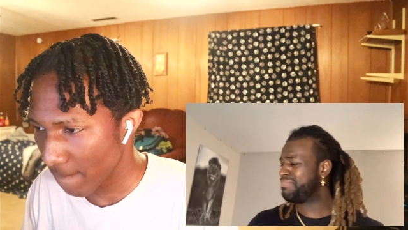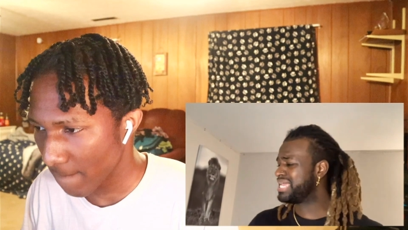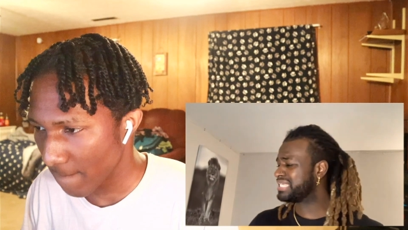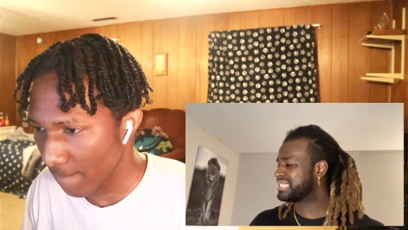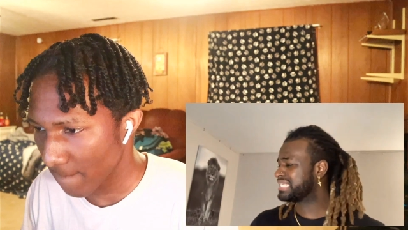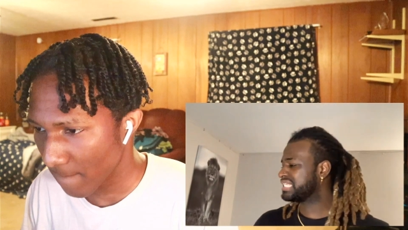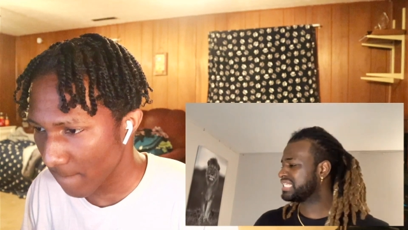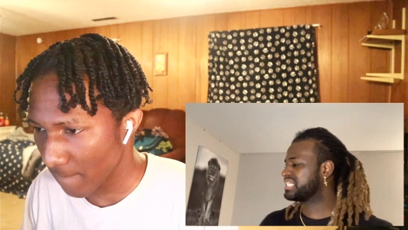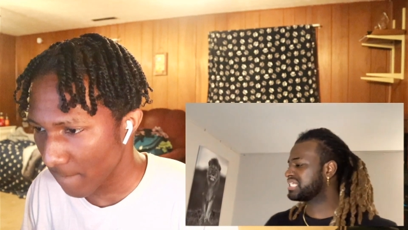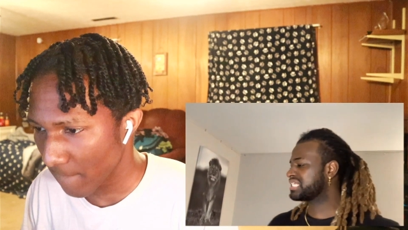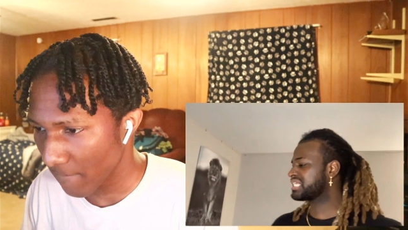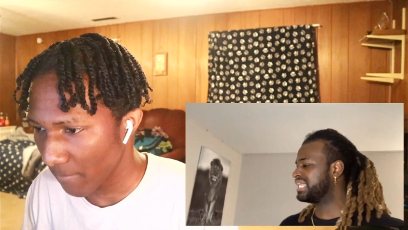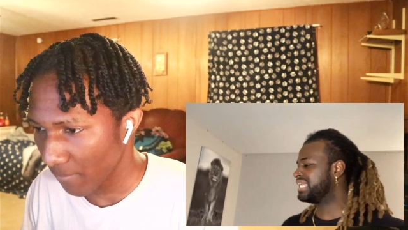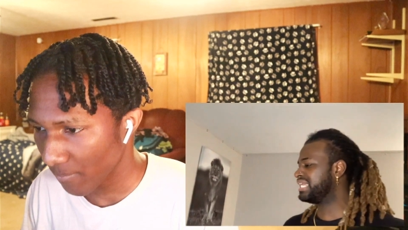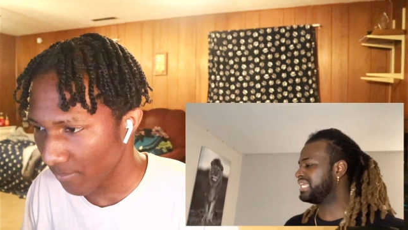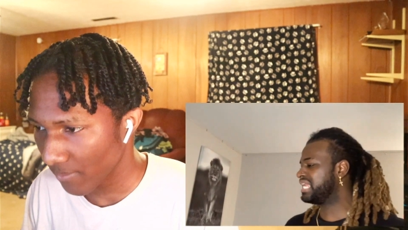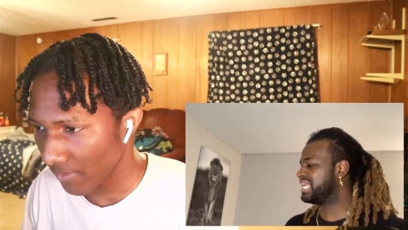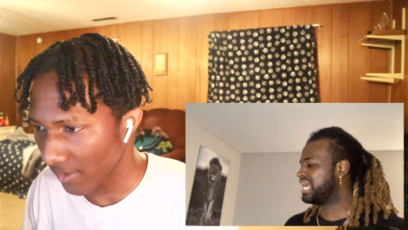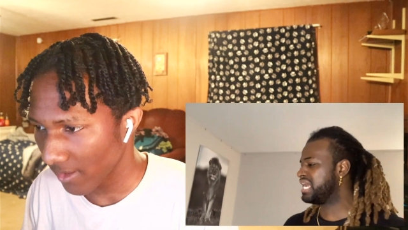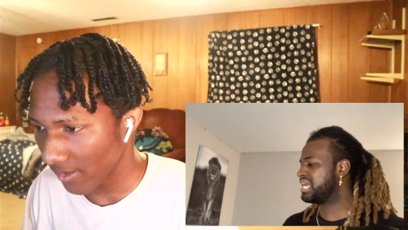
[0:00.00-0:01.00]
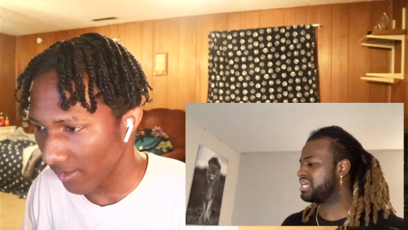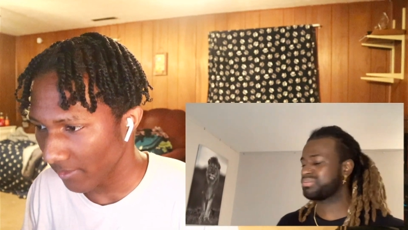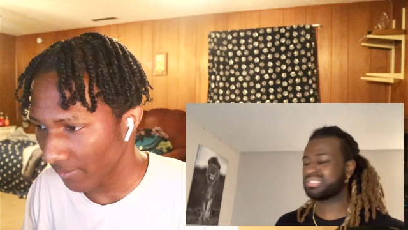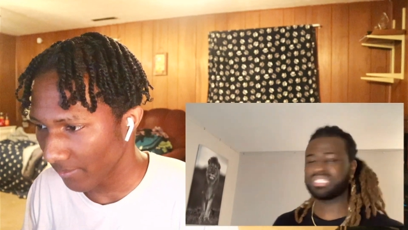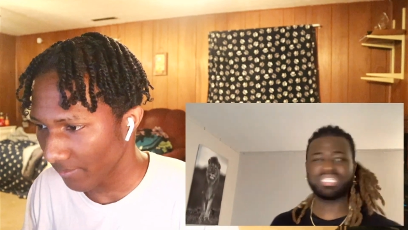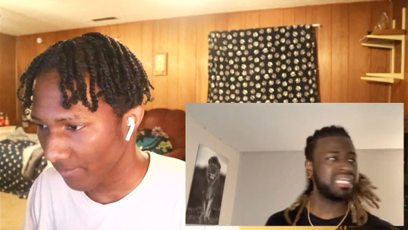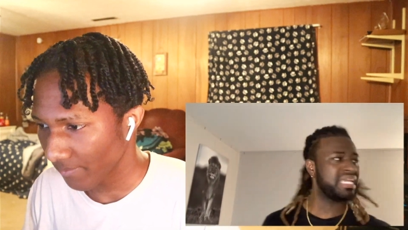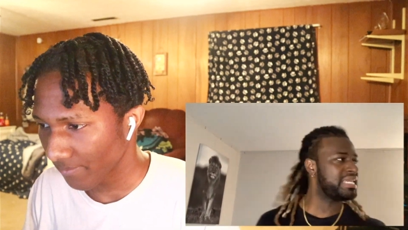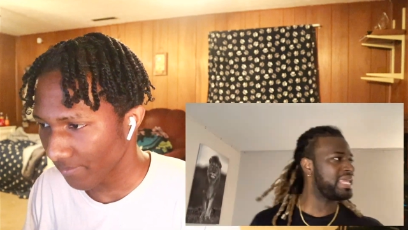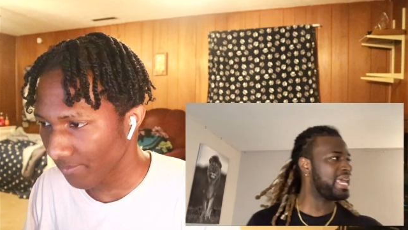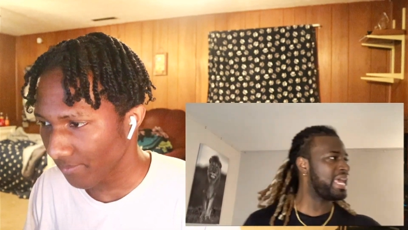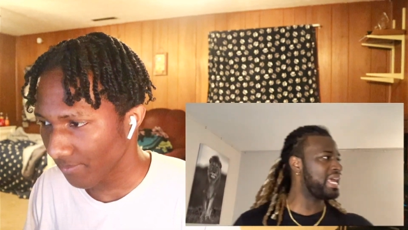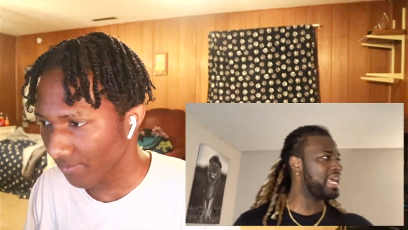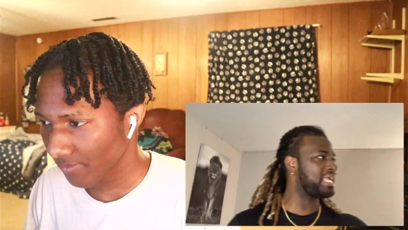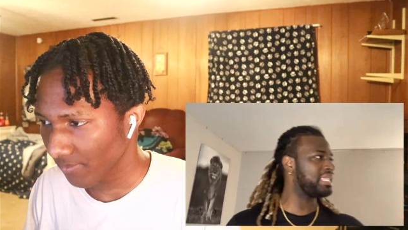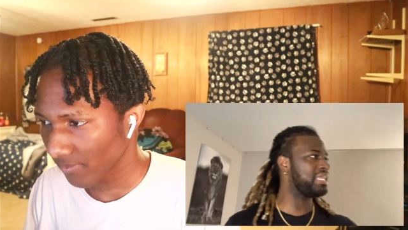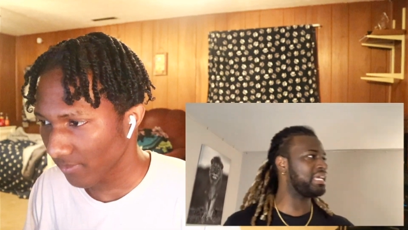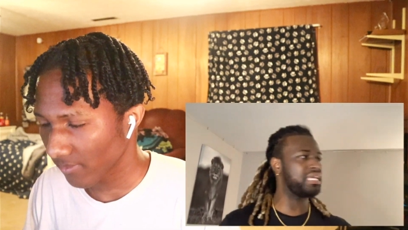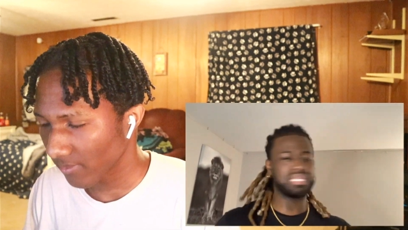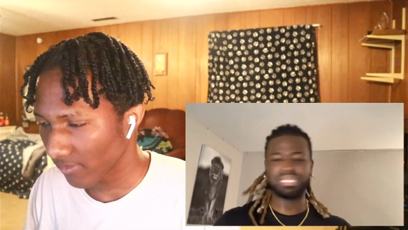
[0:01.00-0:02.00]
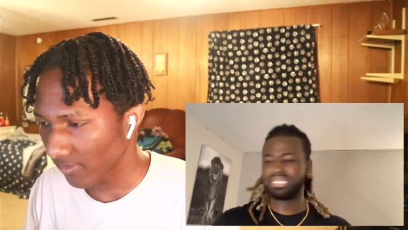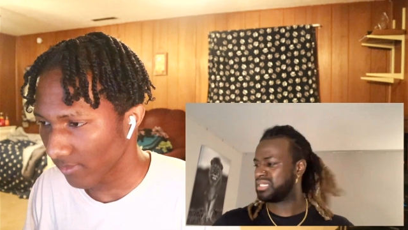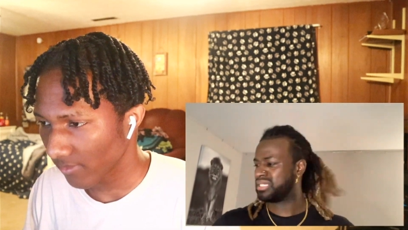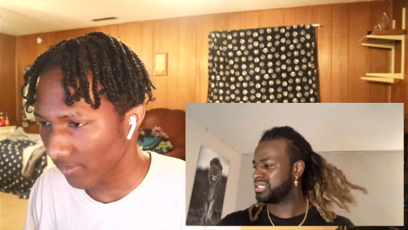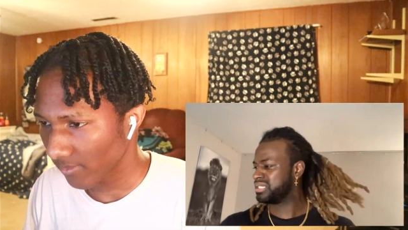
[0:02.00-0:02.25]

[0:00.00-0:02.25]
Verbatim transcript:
Speaker 1: mess I just cleaned up. See that? Like